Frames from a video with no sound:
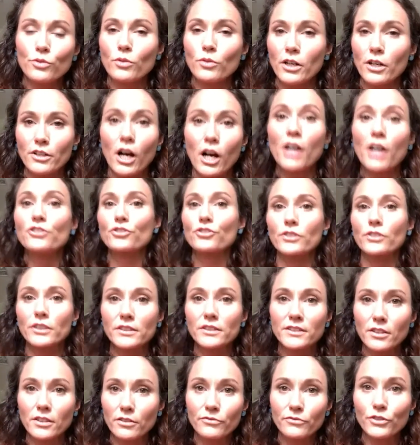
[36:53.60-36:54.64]

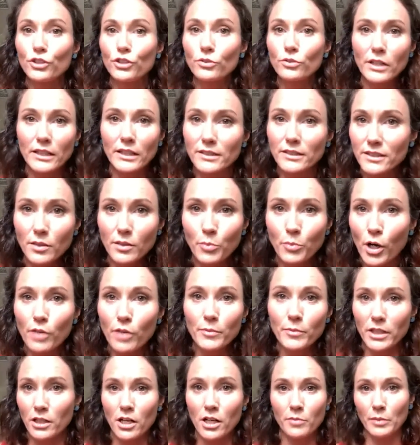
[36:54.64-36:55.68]
hundreds of units
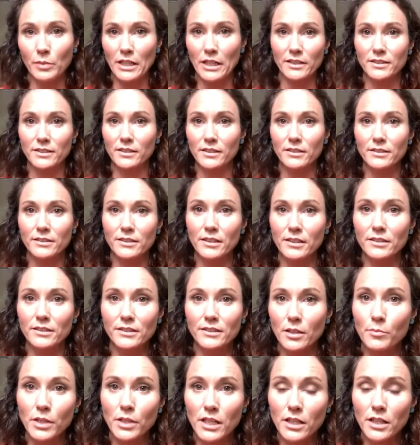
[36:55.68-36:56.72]
apartment complexes that
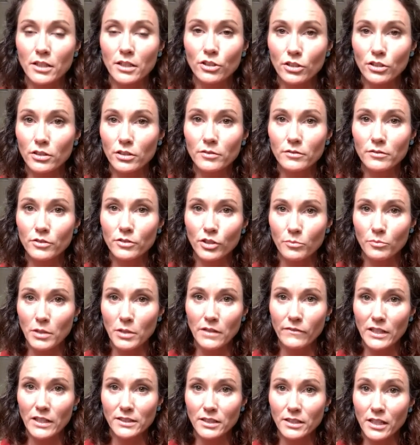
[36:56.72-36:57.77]
somebody could be
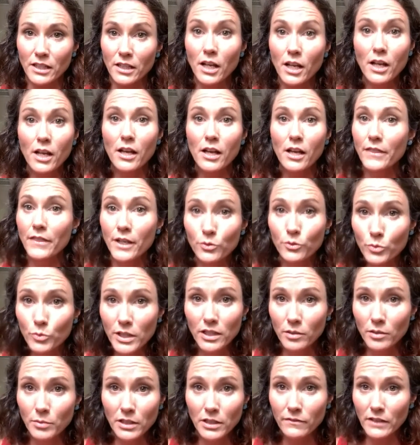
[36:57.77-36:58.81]
invested in, that we
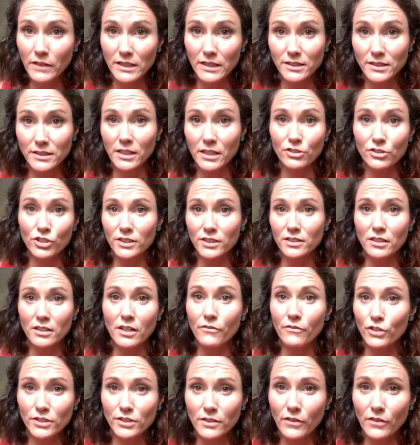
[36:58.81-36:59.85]
could be invested in just to
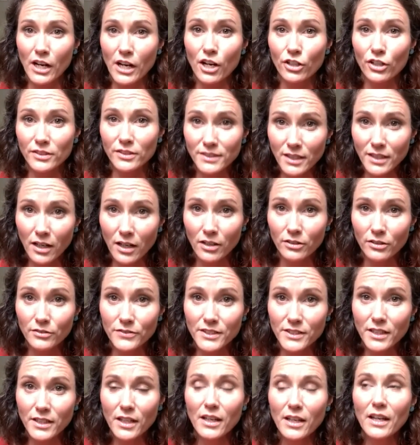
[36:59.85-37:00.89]
diversify
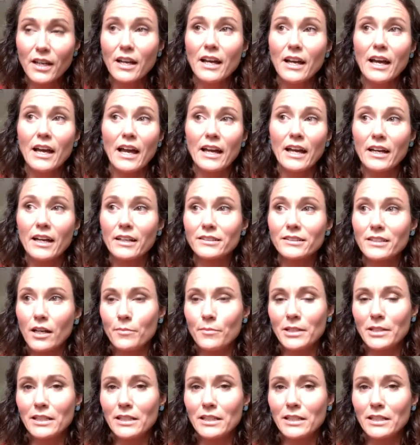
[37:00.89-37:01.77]
ourselves. And I mean,